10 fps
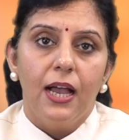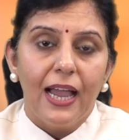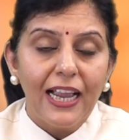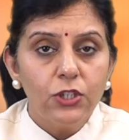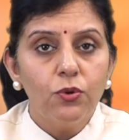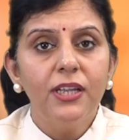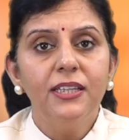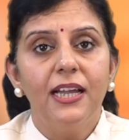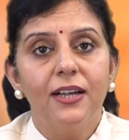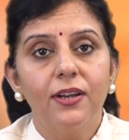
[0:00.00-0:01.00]
Actually,
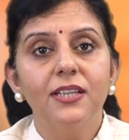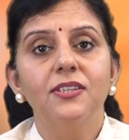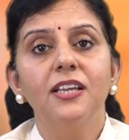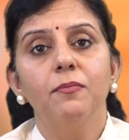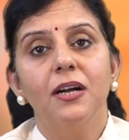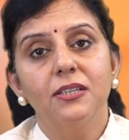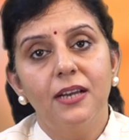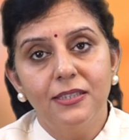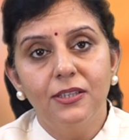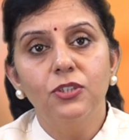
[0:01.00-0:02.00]
the addressing
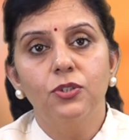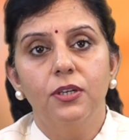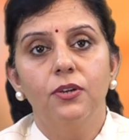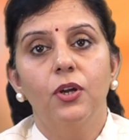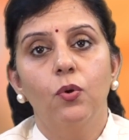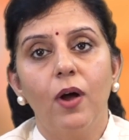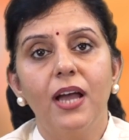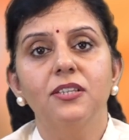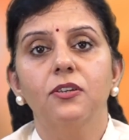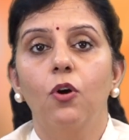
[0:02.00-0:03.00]
marginalization
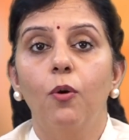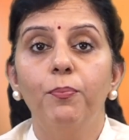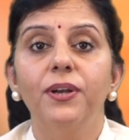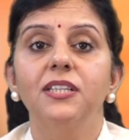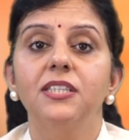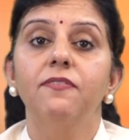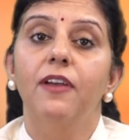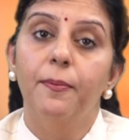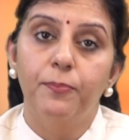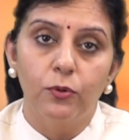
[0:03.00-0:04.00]
requires a comprehensive
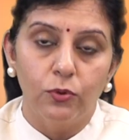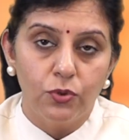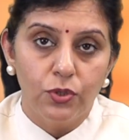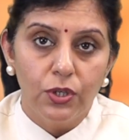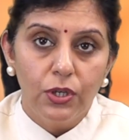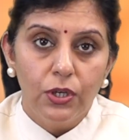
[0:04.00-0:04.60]
approach